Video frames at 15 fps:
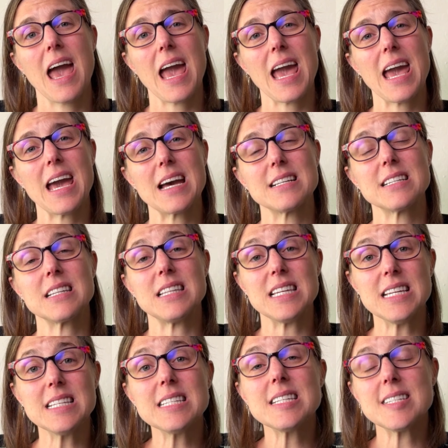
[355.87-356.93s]
And
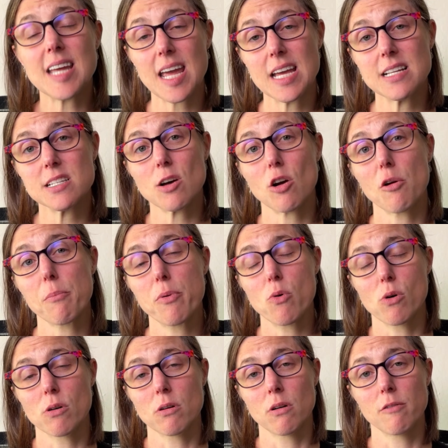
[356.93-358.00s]
these dates are
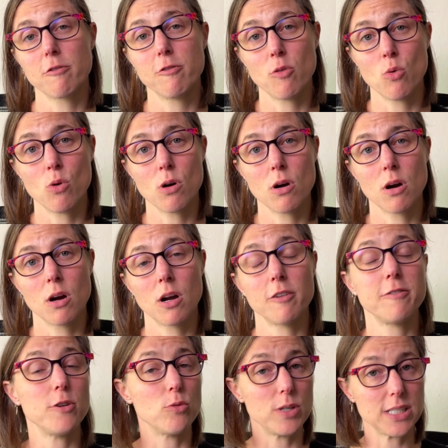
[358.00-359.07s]
important for a
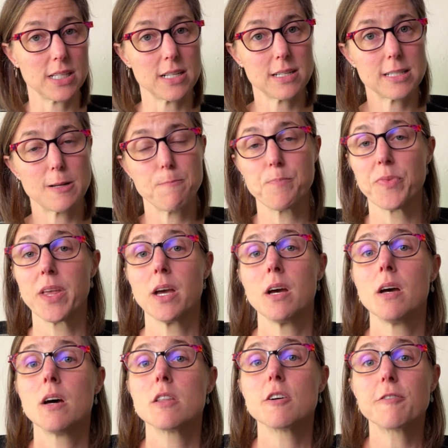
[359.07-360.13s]
few reasons.
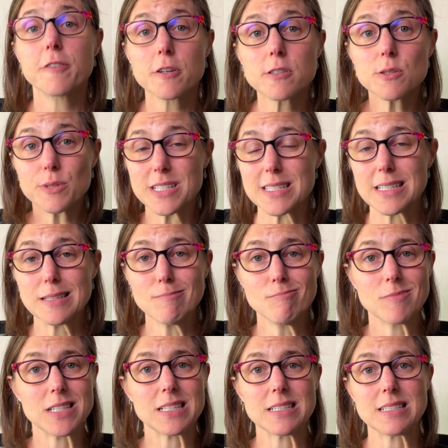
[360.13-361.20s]
The first
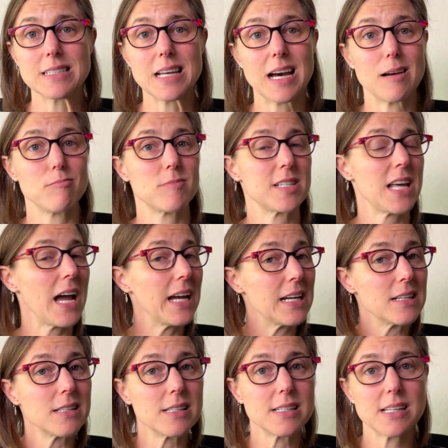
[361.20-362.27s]
reason is that science